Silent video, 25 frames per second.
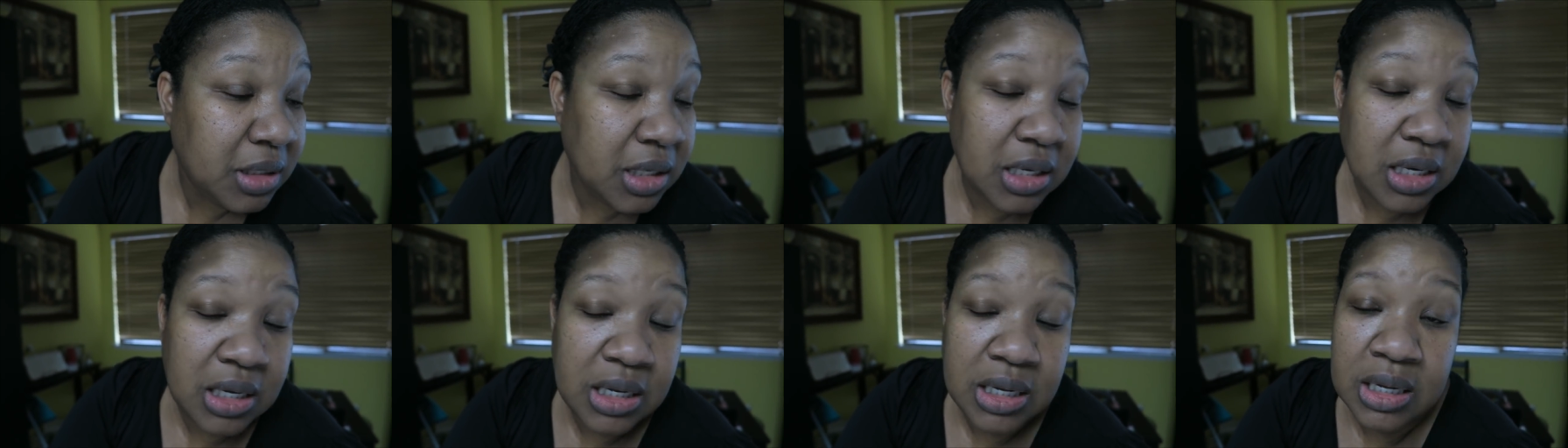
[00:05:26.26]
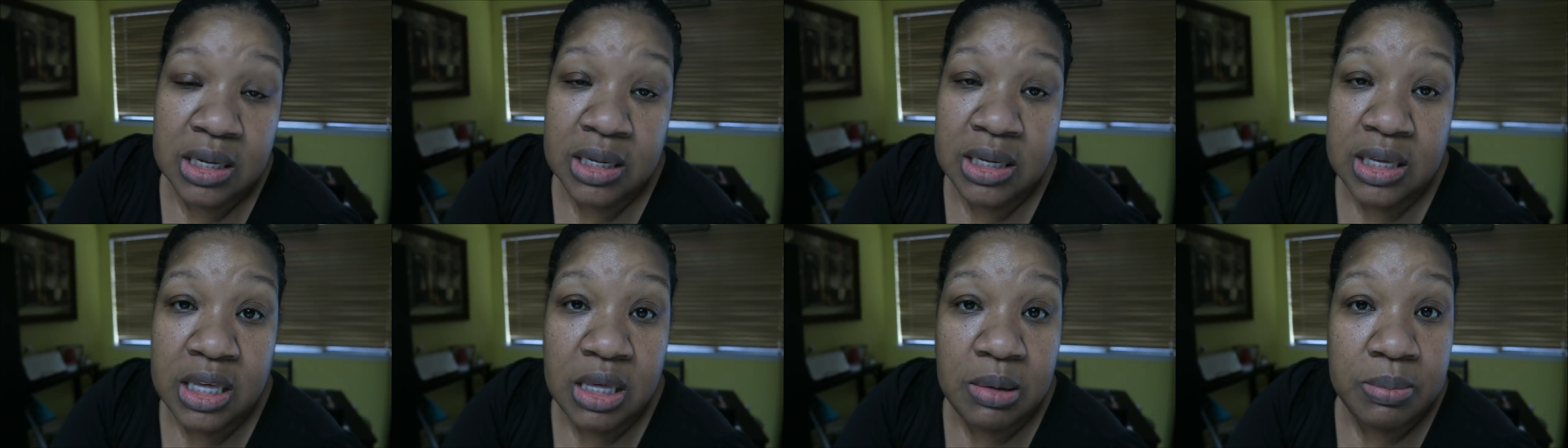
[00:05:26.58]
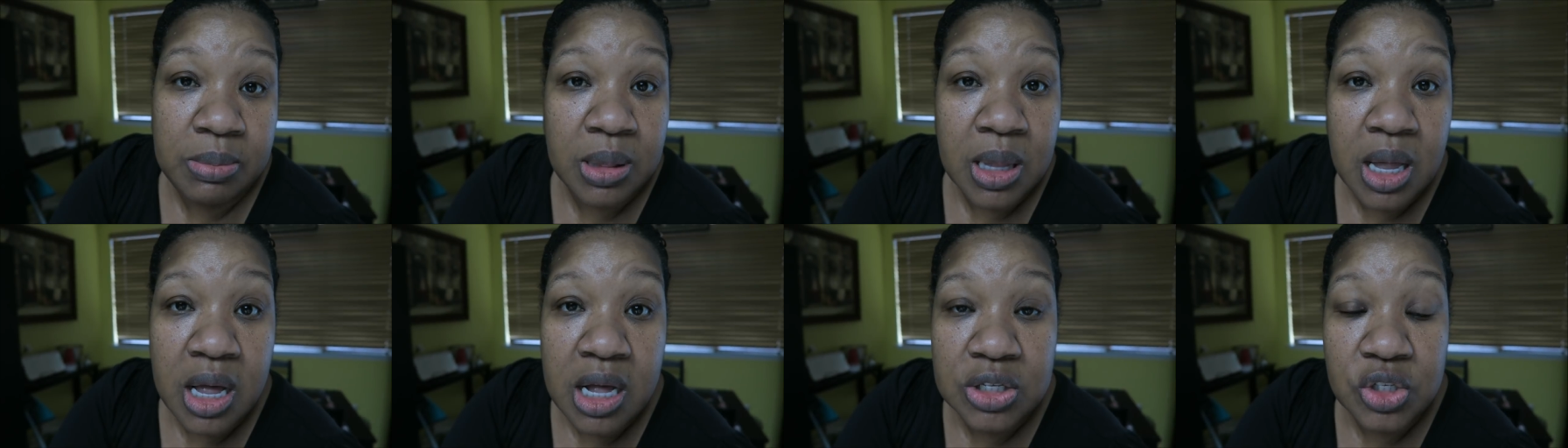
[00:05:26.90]
gonna
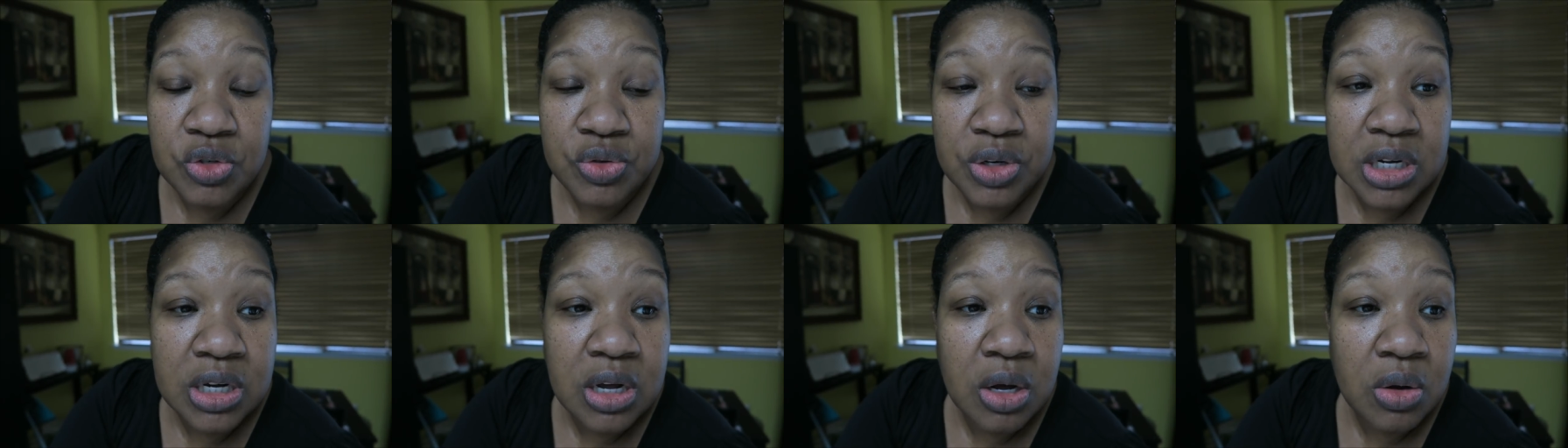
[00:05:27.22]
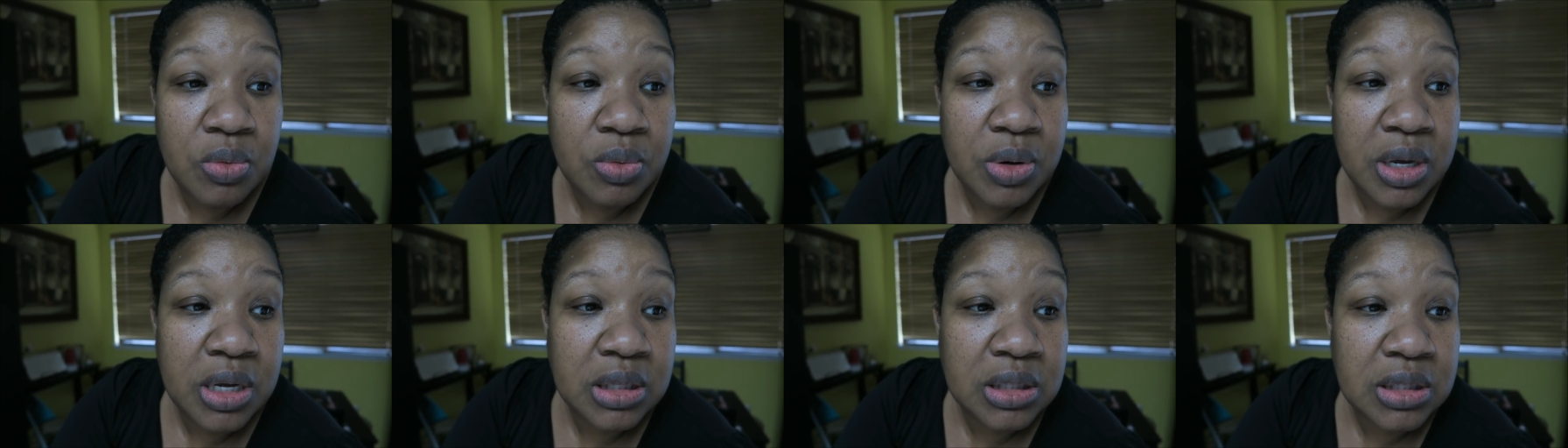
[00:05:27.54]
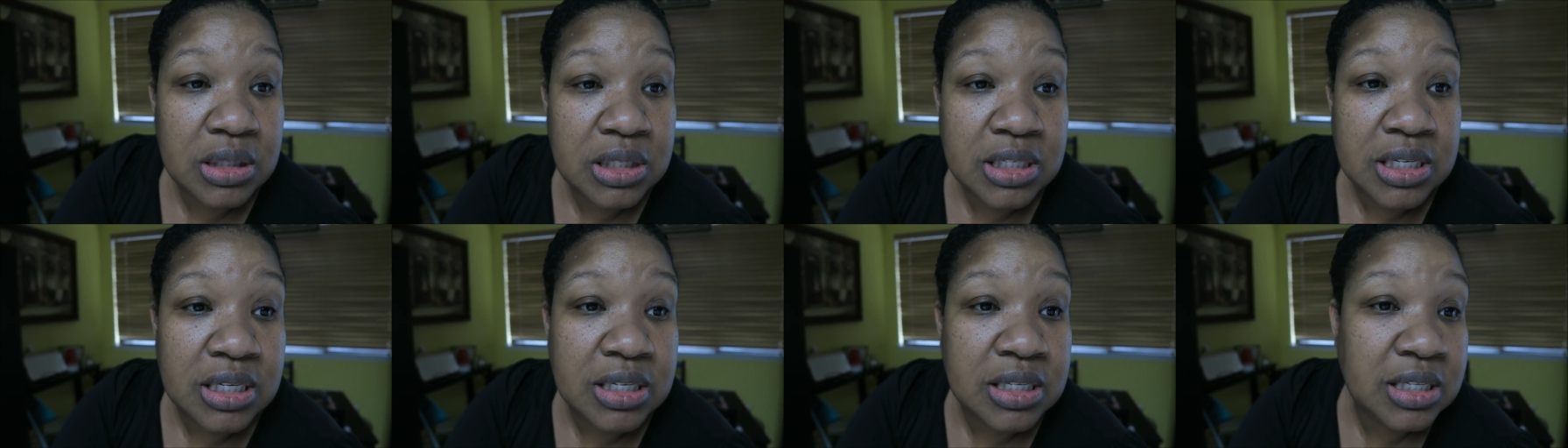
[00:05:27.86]
keep laundry
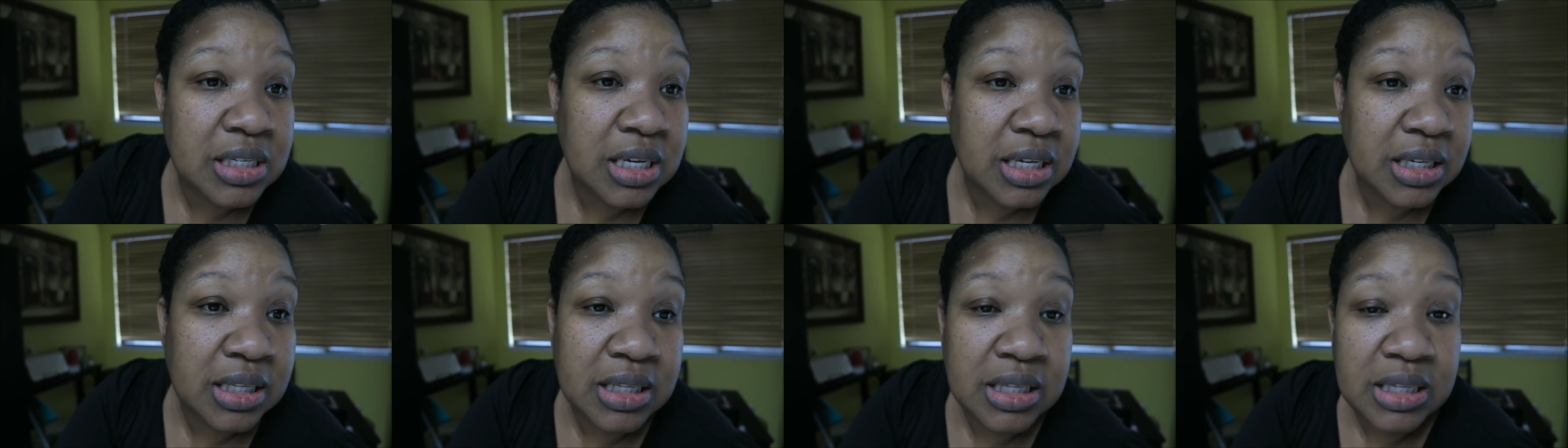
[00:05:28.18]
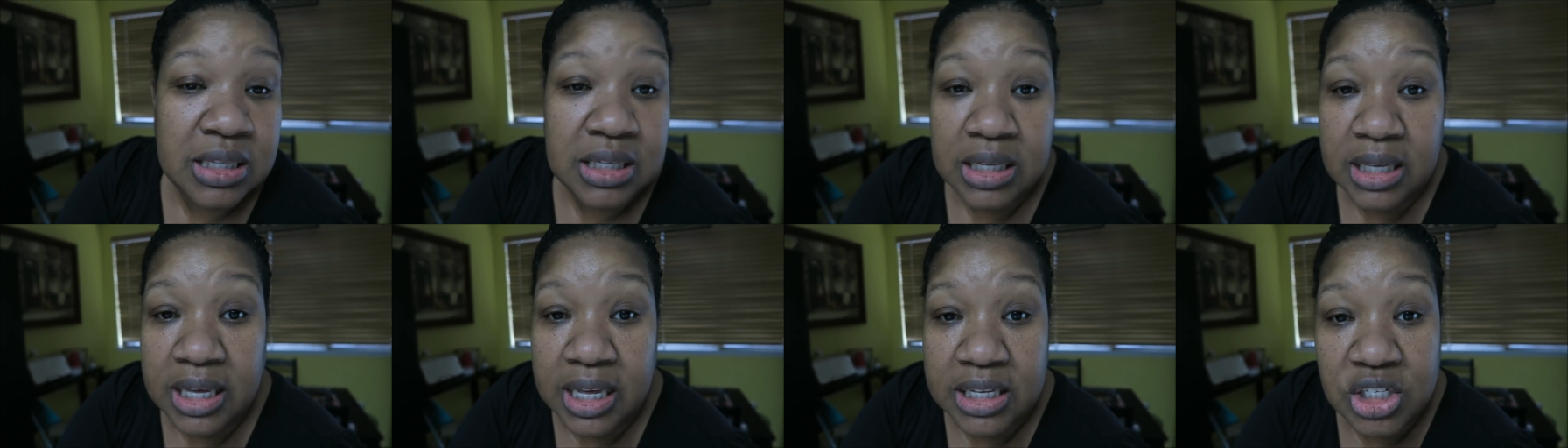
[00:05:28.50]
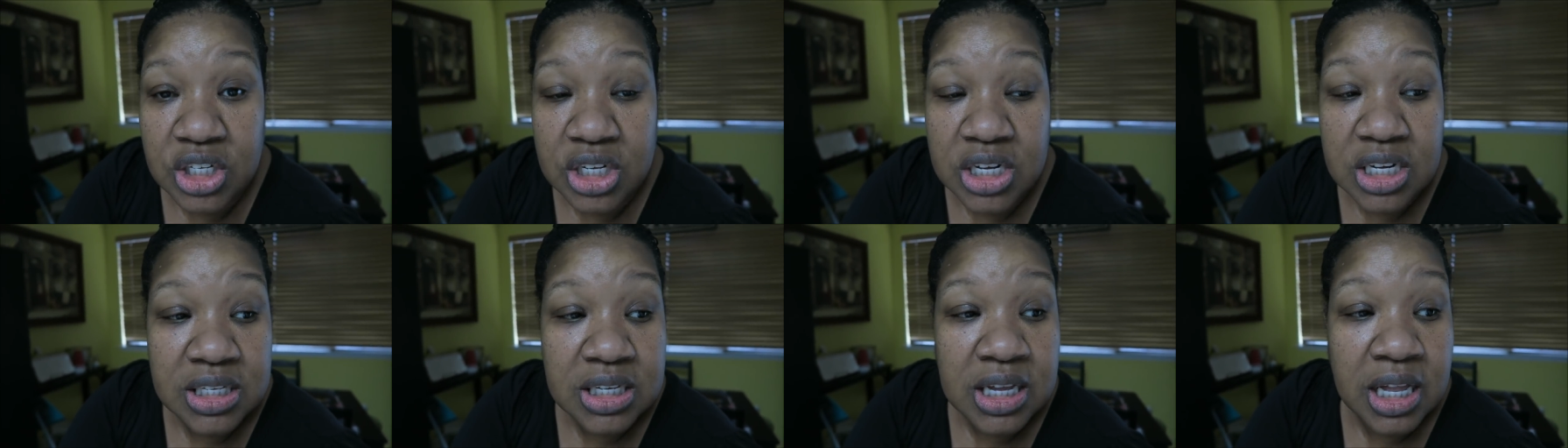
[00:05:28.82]
going since the
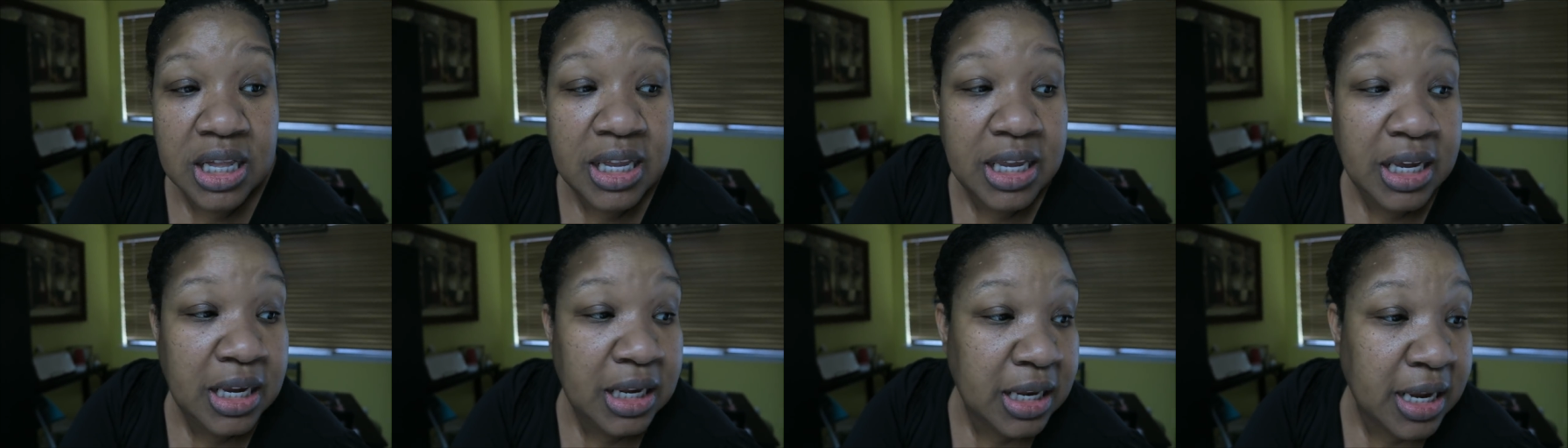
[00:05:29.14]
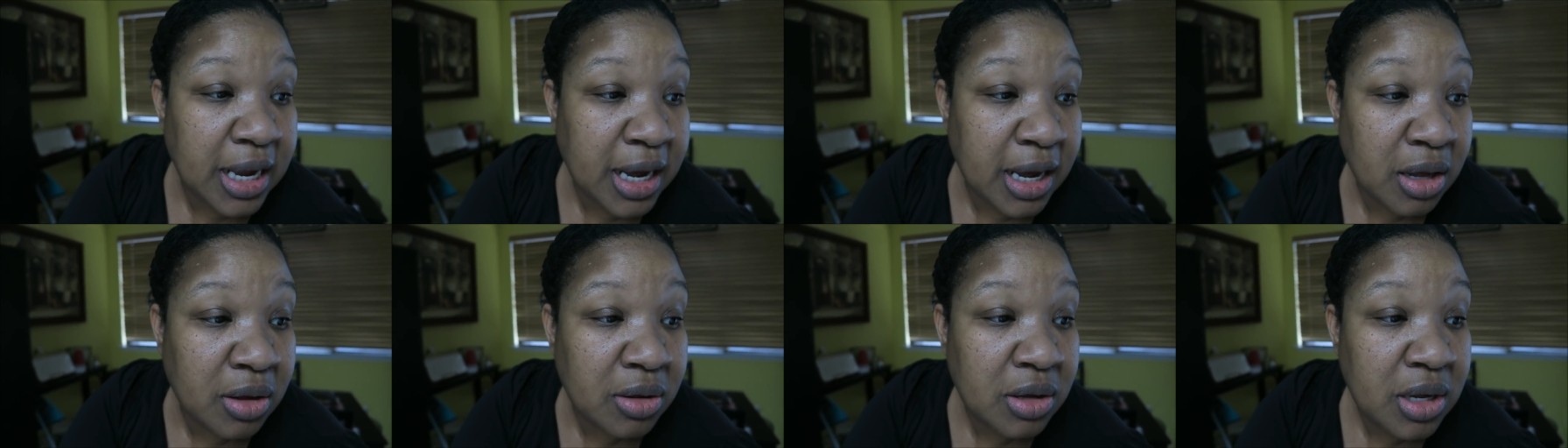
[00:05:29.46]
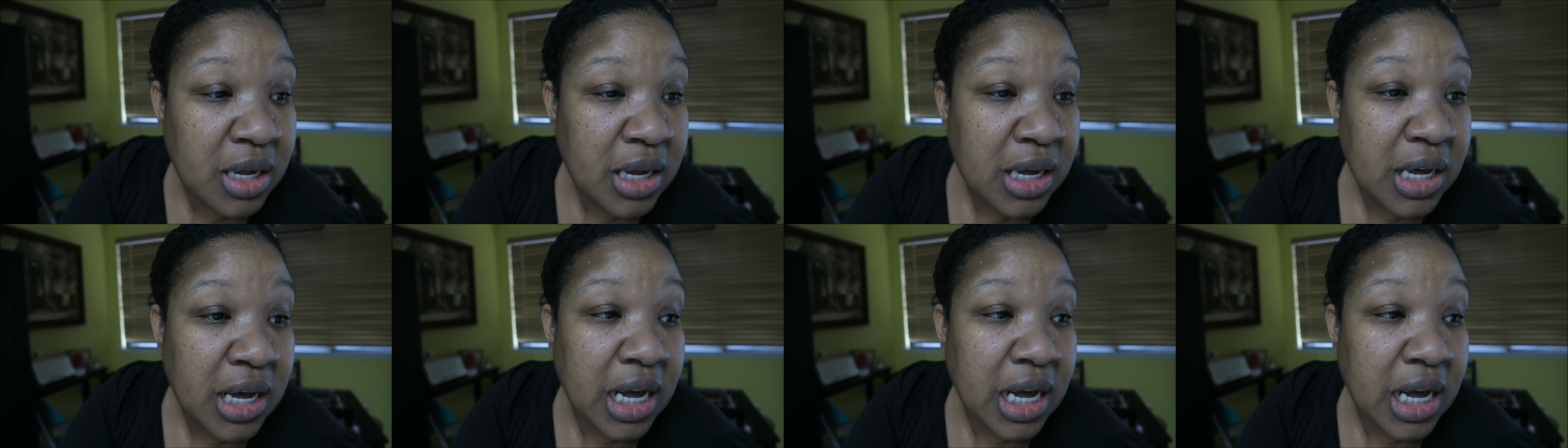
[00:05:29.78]
kitchen is clean now.